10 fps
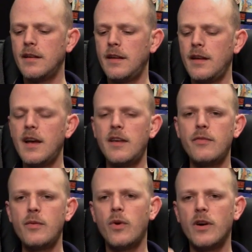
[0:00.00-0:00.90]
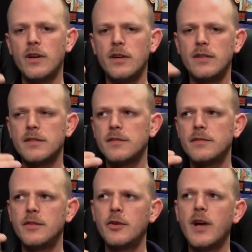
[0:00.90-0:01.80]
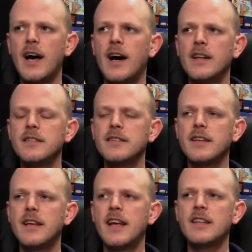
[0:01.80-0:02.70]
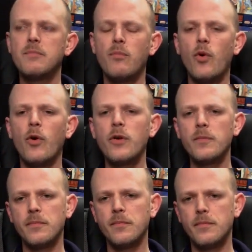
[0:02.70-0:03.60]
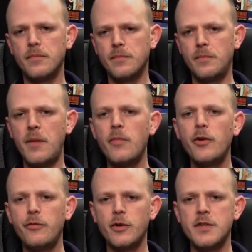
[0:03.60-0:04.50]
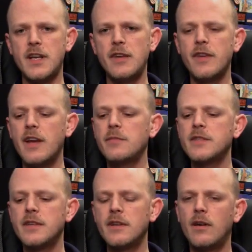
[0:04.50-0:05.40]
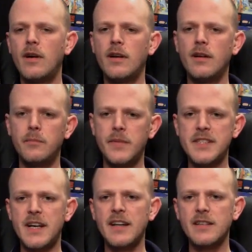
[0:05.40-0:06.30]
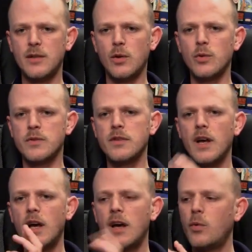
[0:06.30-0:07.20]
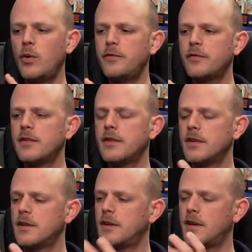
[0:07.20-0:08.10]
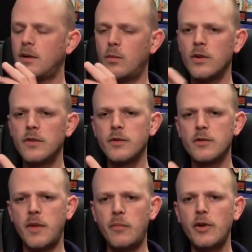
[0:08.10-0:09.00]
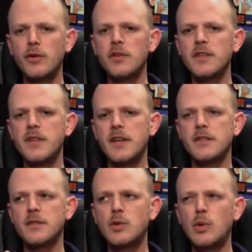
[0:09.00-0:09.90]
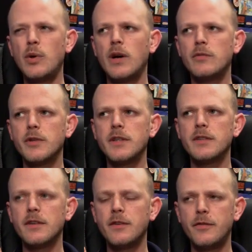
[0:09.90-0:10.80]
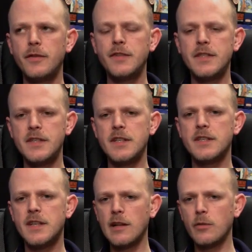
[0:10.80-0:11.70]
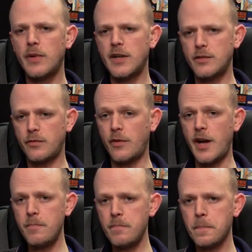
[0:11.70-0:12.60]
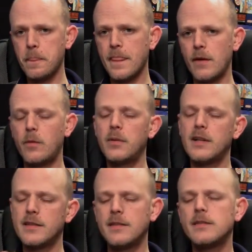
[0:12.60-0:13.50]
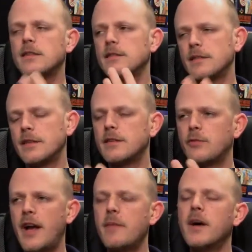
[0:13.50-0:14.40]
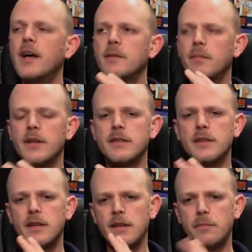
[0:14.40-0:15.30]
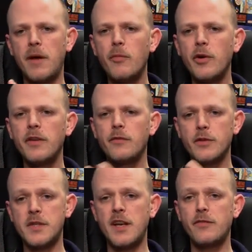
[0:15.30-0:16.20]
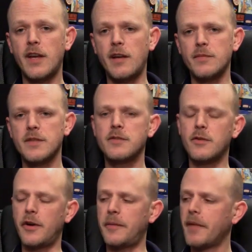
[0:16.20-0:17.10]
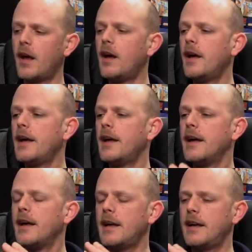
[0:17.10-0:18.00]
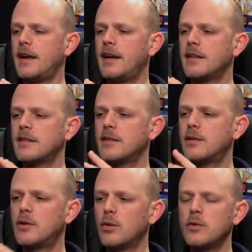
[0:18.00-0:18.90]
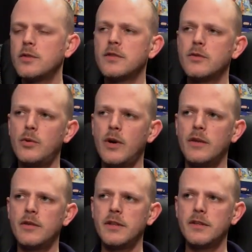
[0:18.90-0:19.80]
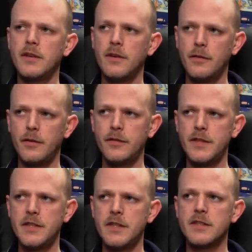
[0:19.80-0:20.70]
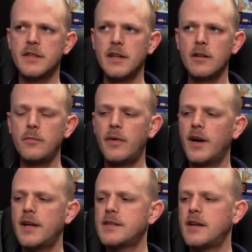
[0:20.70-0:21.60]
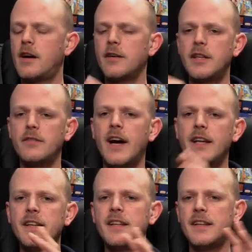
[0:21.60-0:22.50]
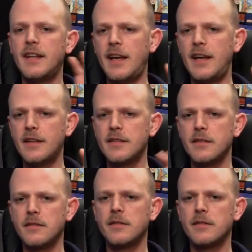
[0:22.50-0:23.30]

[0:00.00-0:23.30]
yeah, if you want, you can't get more memory for save games besides those. With one of those memory units has 256 kilobytes of RAM, or better, not RAM, but memory for save games, sorry. And those 256 kilobytes are divided in 8